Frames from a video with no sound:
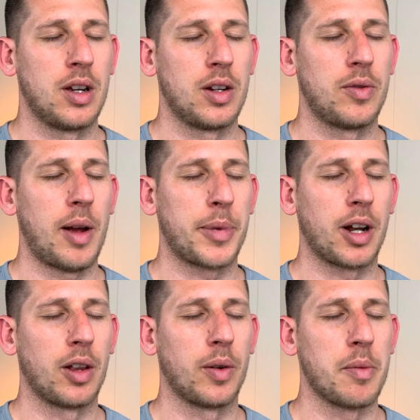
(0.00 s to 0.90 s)
wrapping all
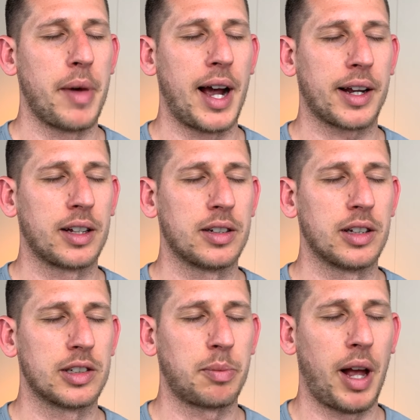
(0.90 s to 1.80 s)
the way back into the
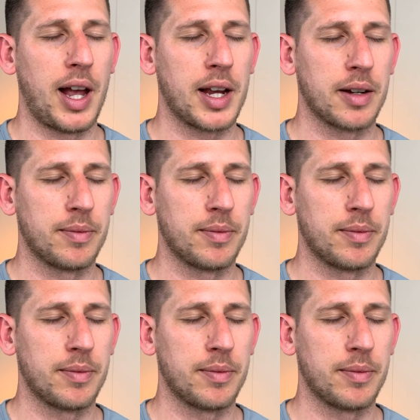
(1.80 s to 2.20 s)
spine,